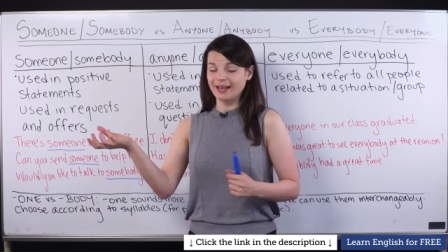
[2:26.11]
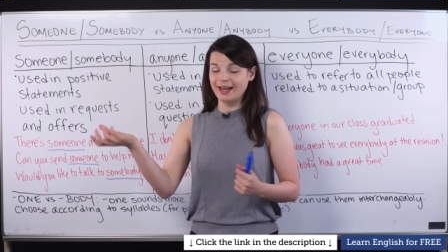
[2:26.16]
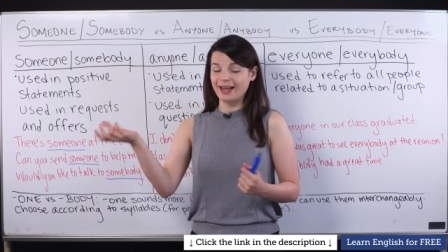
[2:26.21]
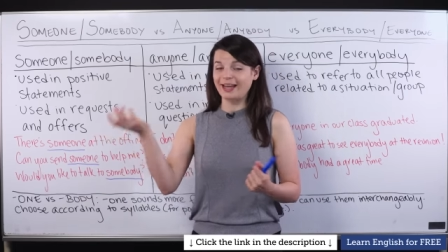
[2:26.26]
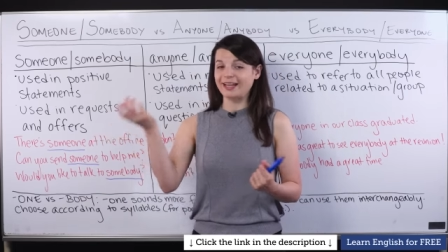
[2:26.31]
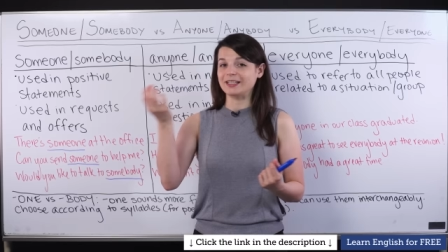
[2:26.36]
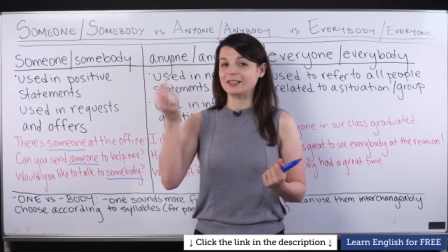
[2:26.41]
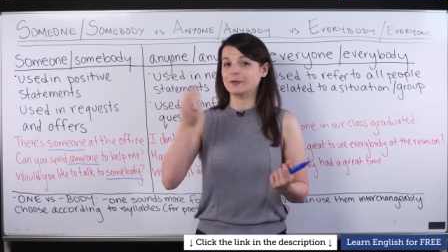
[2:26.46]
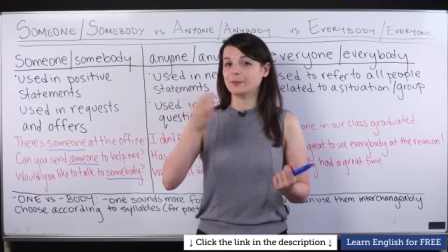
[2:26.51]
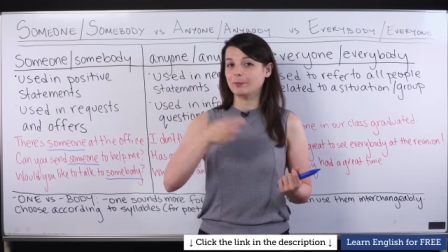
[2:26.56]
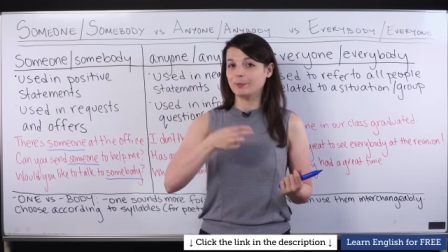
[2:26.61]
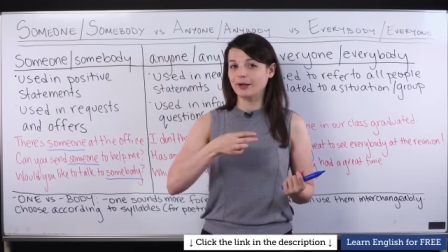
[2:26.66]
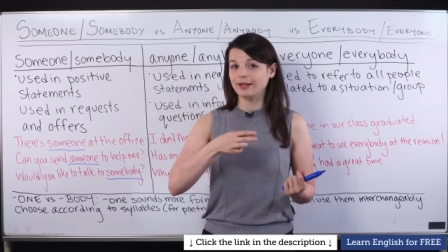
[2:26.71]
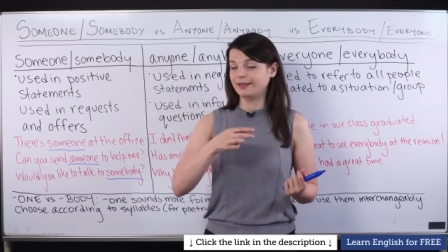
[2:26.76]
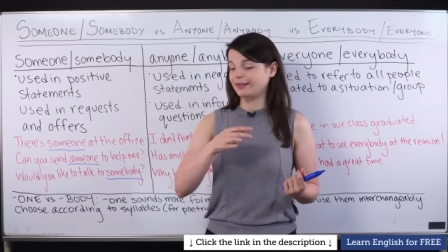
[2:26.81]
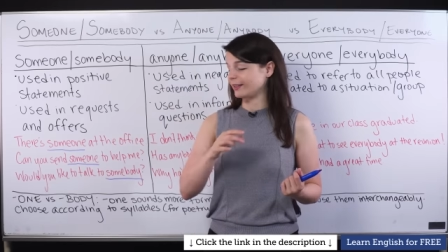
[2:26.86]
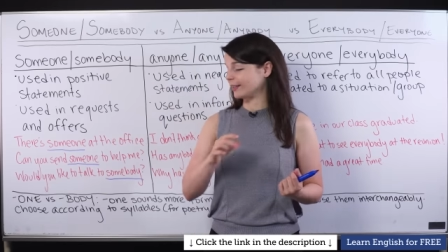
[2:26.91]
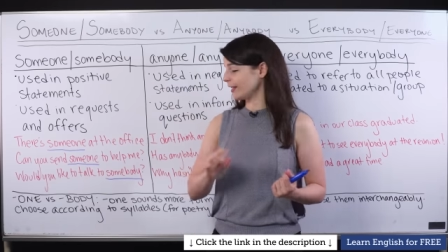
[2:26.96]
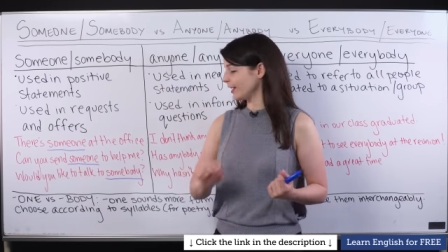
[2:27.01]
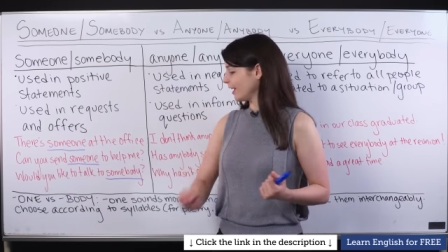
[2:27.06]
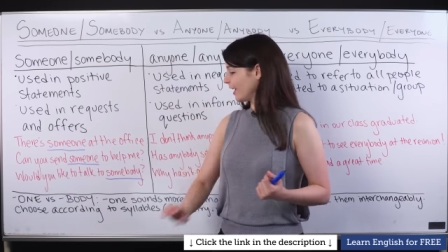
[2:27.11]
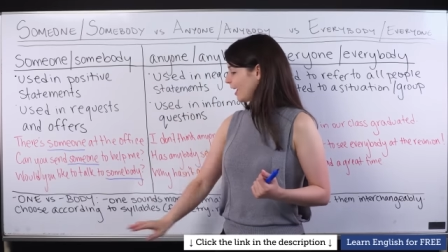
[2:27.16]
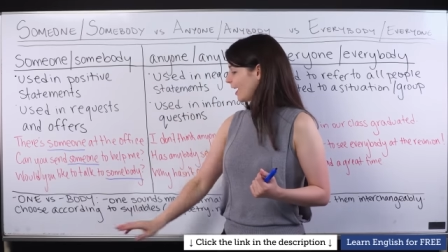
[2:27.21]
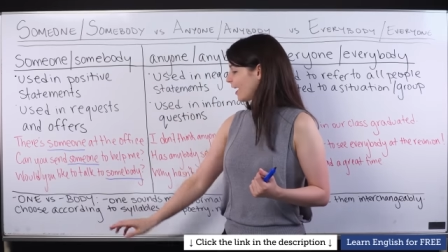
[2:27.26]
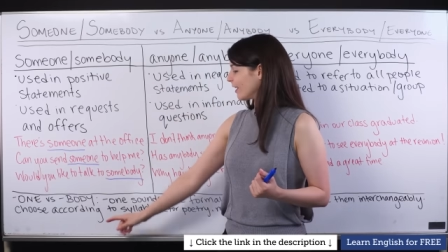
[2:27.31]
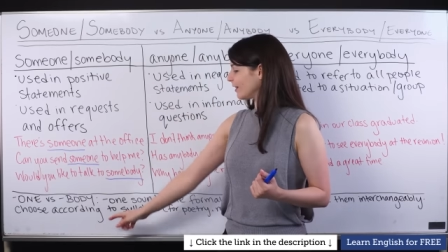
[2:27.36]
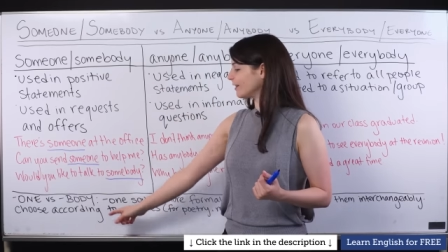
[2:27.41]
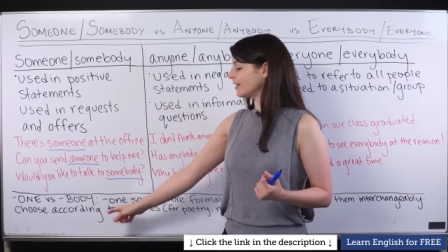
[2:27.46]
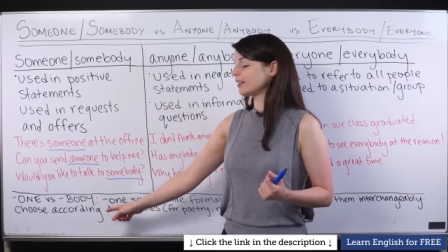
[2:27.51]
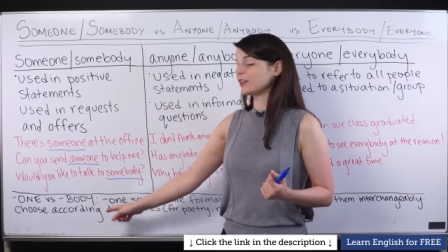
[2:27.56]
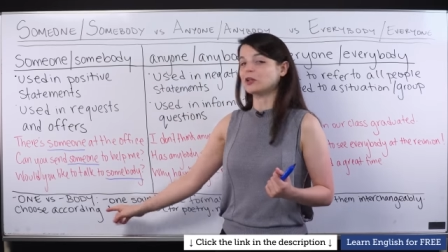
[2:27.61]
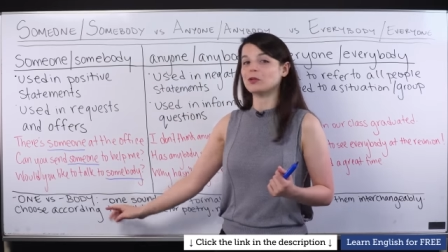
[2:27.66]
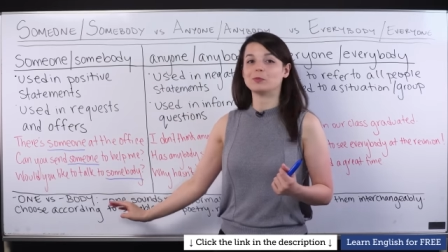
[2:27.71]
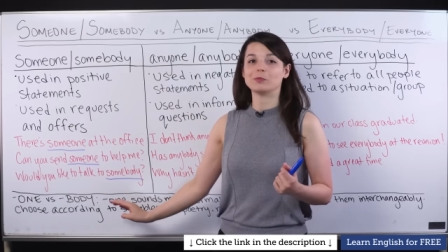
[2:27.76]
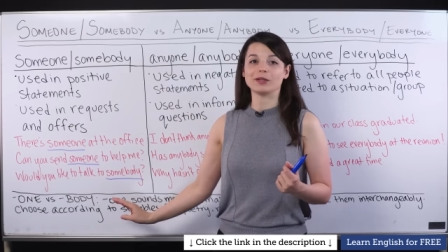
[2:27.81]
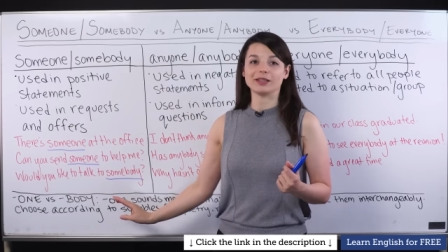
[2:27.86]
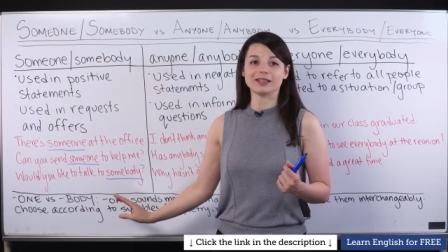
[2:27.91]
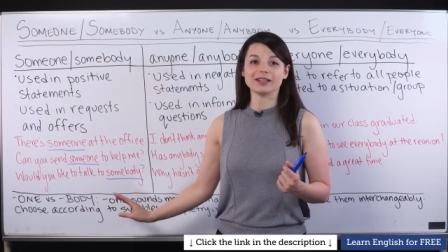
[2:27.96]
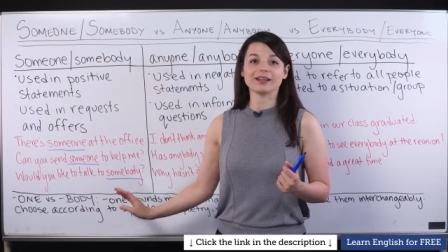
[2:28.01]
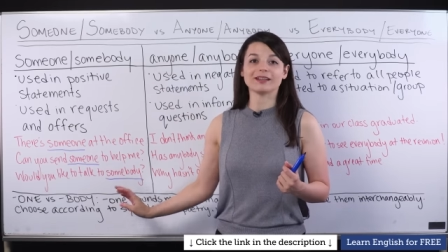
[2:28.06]
and buddy a little
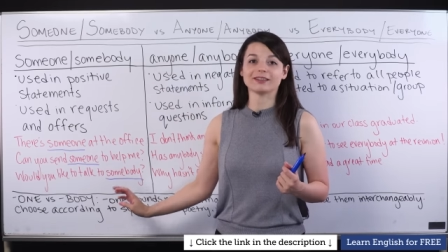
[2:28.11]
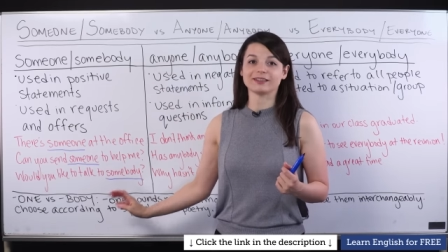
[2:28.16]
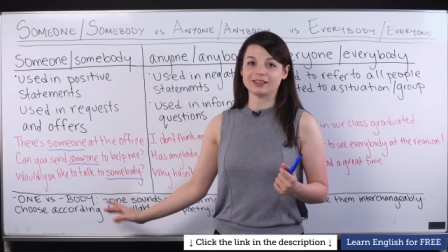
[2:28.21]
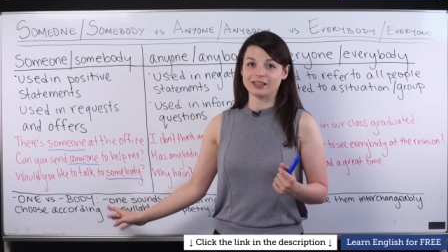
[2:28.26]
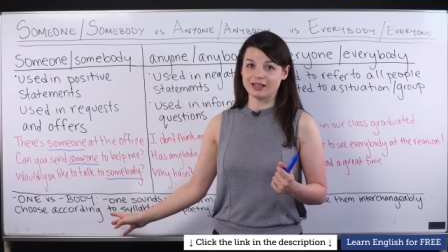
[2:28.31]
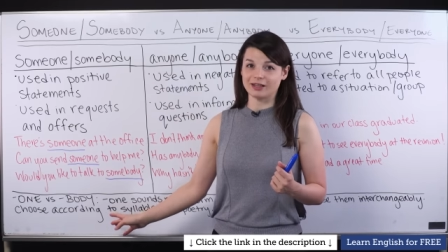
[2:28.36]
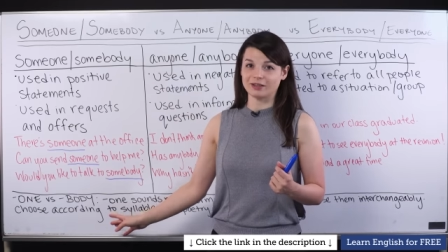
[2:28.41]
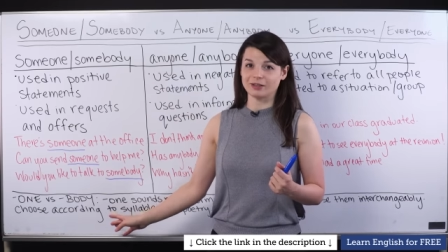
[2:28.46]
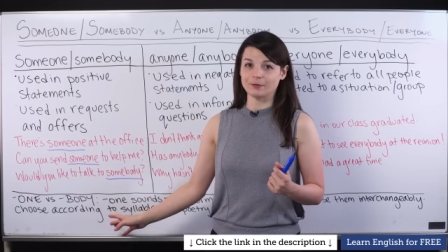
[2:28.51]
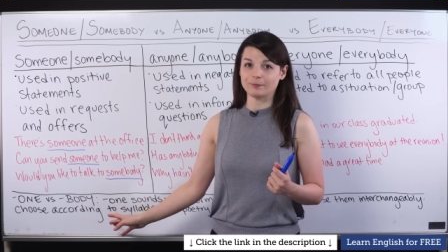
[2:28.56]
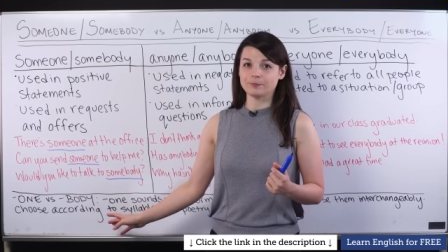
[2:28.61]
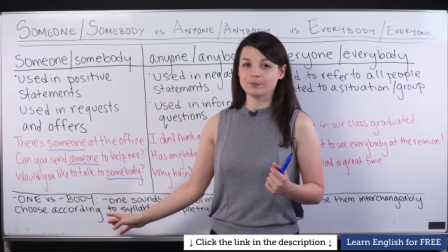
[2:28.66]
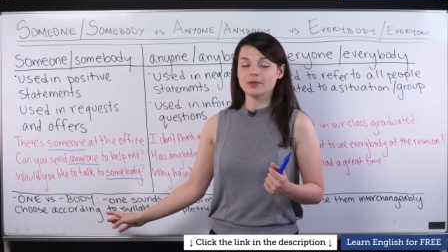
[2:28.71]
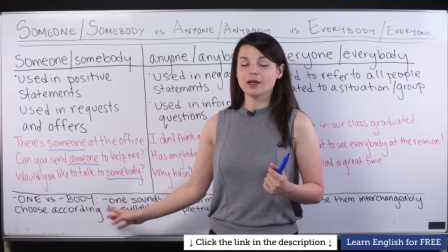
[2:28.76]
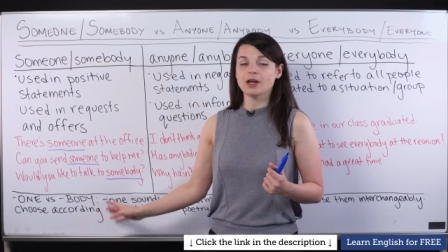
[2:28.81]
bit later.